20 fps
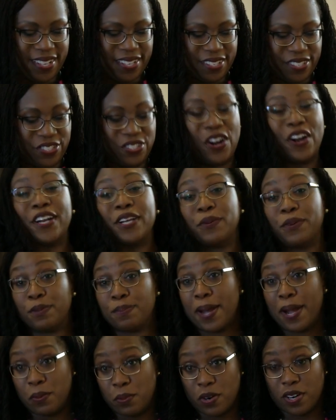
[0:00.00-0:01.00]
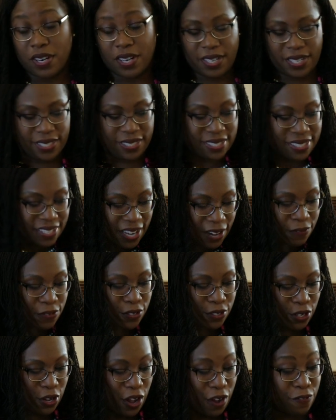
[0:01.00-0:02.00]
starting with my work in
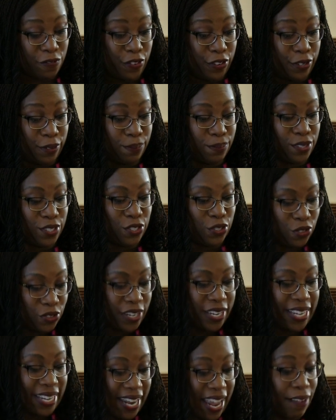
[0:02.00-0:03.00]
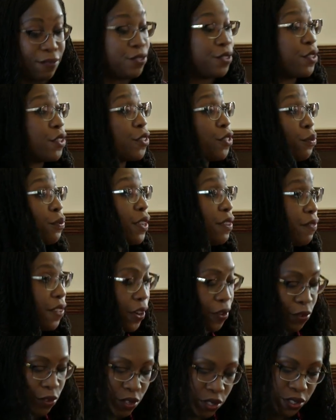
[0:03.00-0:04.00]
several law firms during and after the 3
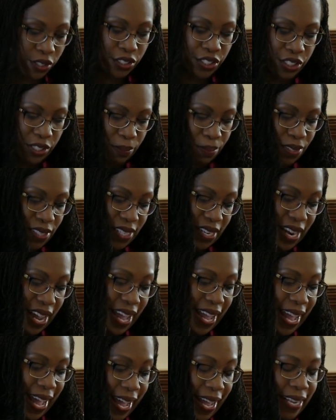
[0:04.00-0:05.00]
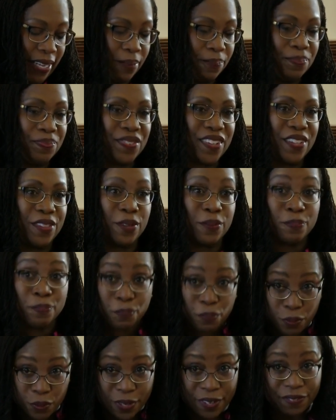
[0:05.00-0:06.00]
federal clerkships that I had the
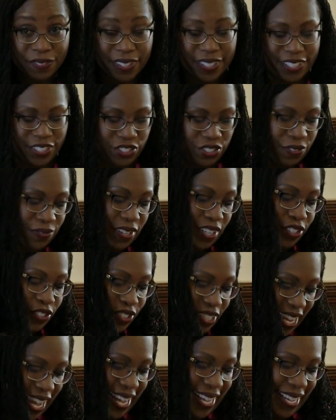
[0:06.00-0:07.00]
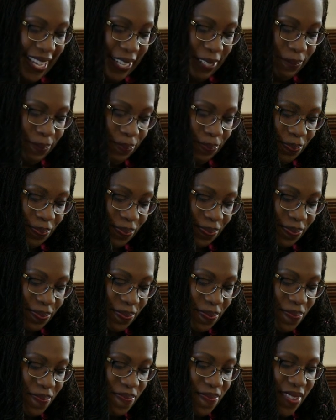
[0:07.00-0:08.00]
privilege of undertaking.
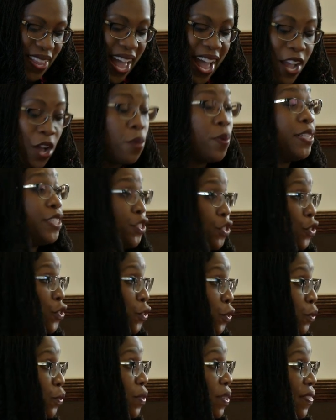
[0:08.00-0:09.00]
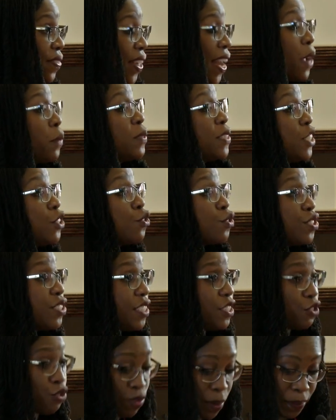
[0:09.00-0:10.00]
I always knew that I was
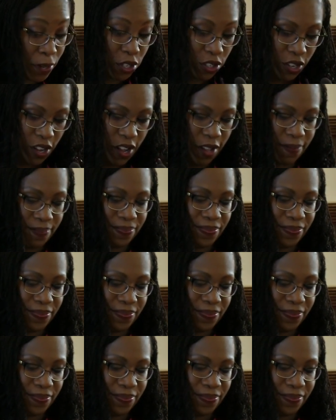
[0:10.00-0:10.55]
interested in criminal law,